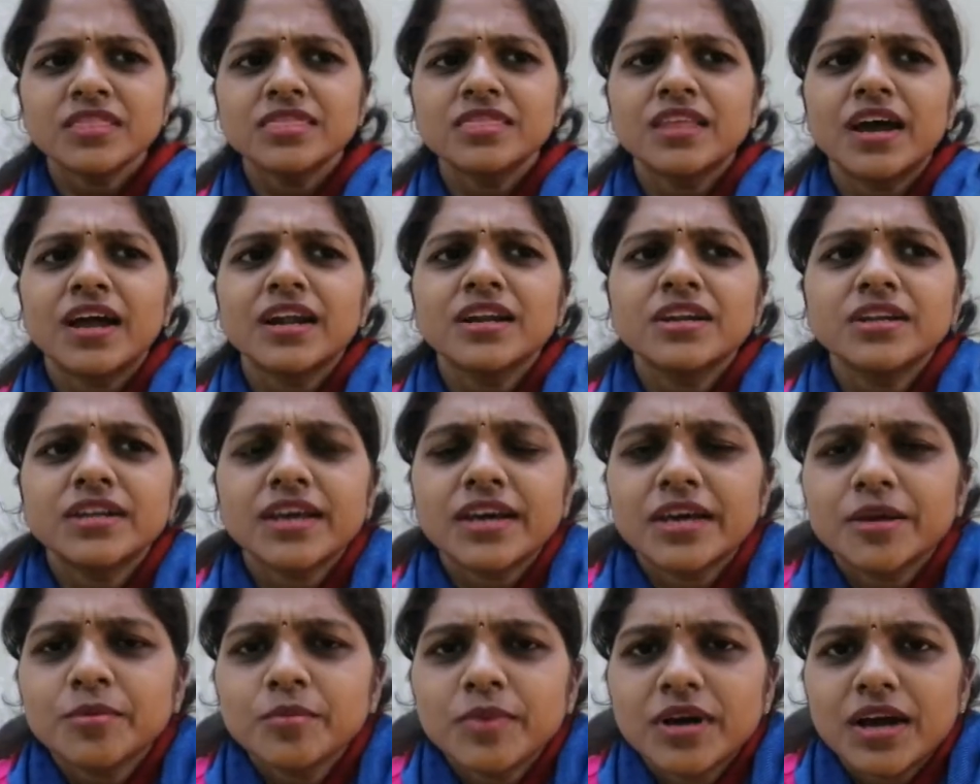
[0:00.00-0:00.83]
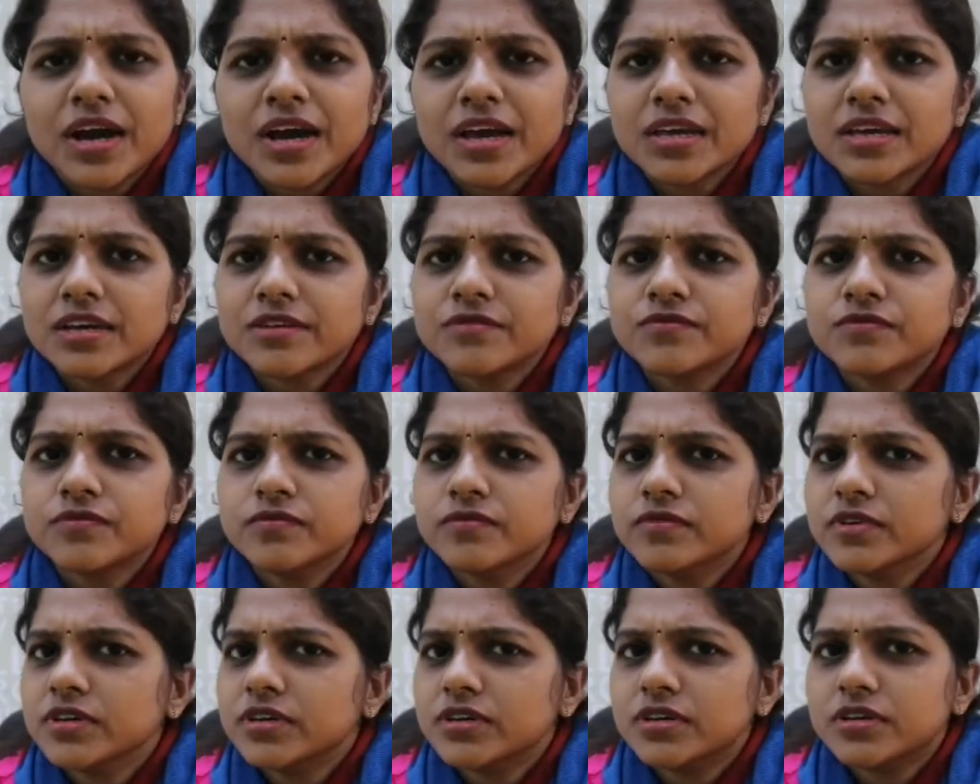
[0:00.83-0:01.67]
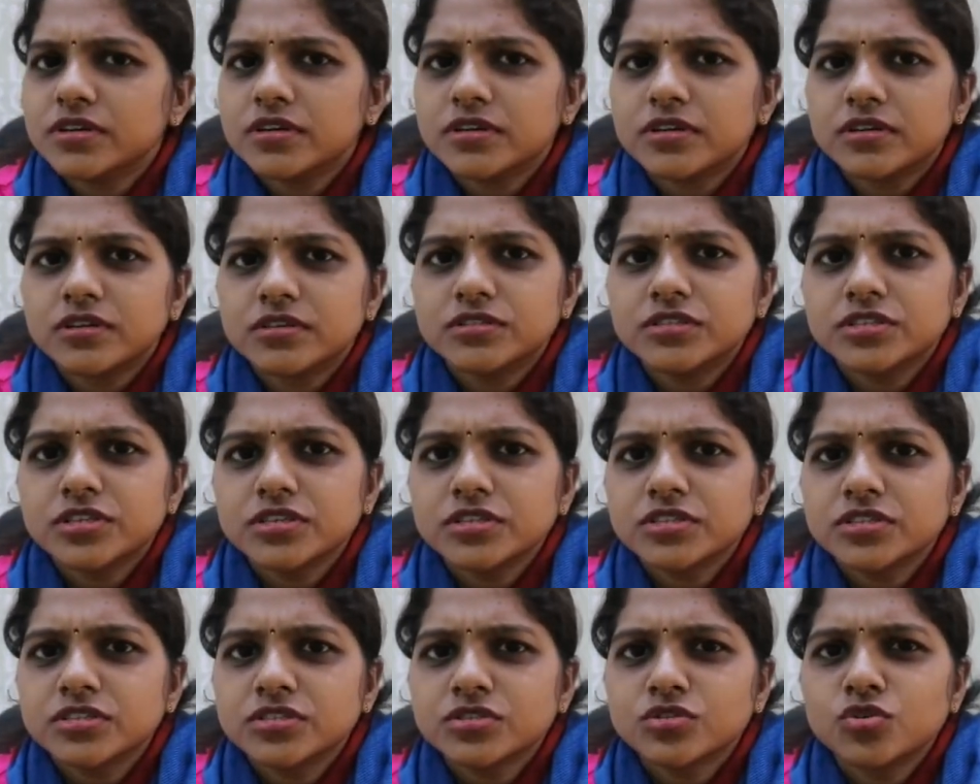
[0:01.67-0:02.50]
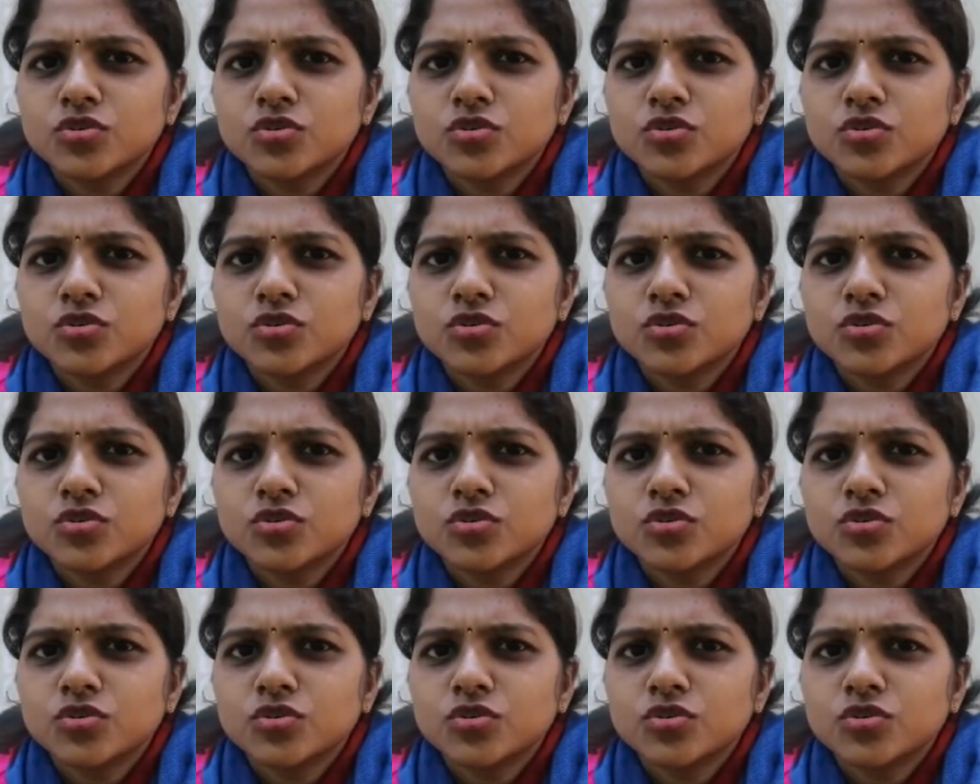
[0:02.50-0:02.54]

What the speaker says: That time I have just